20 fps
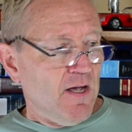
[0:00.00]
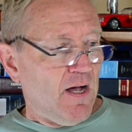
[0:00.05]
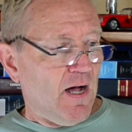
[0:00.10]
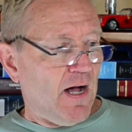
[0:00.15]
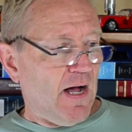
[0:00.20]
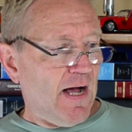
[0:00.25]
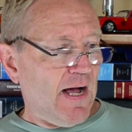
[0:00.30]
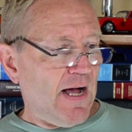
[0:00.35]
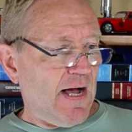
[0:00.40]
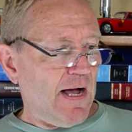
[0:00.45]

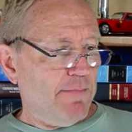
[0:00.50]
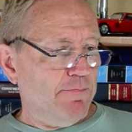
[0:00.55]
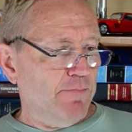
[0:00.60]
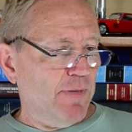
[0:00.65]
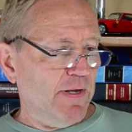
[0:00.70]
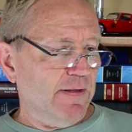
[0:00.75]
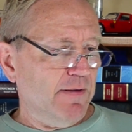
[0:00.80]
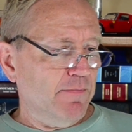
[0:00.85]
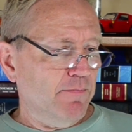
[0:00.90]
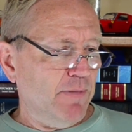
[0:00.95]

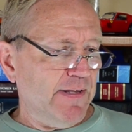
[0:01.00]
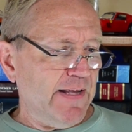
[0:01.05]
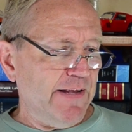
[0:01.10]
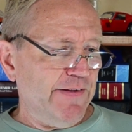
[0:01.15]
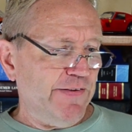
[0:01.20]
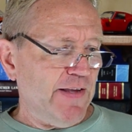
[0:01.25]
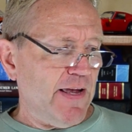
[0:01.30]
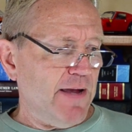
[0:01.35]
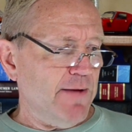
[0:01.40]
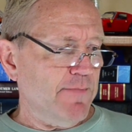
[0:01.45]
But they
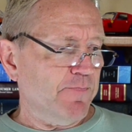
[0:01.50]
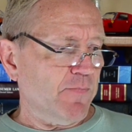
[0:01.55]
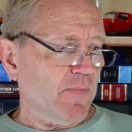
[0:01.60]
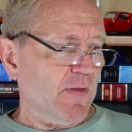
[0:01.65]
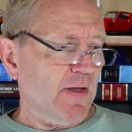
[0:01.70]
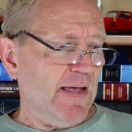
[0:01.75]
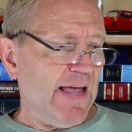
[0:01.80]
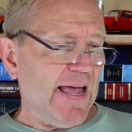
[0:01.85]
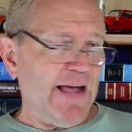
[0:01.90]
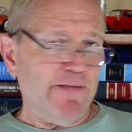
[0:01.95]
say,
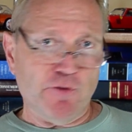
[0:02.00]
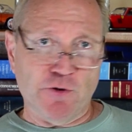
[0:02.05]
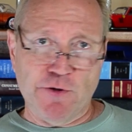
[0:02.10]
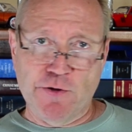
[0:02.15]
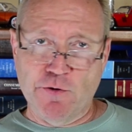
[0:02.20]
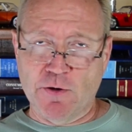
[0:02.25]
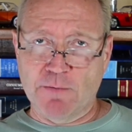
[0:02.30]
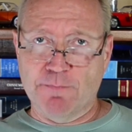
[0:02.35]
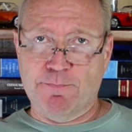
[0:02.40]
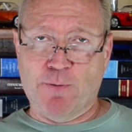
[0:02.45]
after
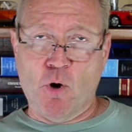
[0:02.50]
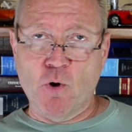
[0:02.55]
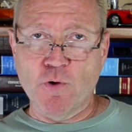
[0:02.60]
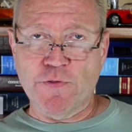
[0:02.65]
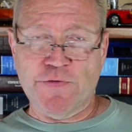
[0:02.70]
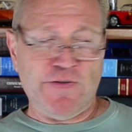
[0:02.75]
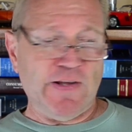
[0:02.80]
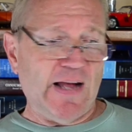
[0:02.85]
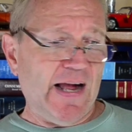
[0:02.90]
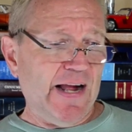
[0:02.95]
hearing
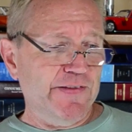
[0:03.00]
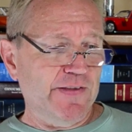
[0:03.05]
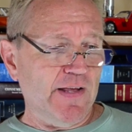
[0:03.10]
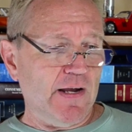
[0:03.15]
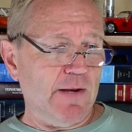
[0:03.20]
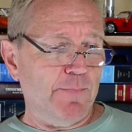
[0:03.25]
both sides on